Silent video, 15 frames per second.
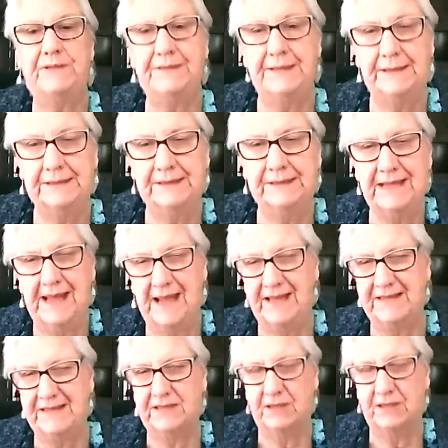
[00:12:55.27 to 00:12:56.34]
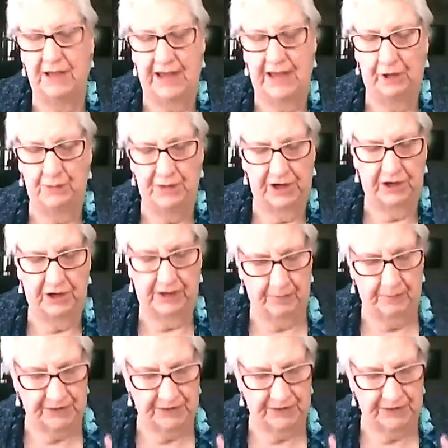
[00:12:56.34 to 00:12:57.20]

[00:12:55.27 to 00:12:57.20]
the last element of him,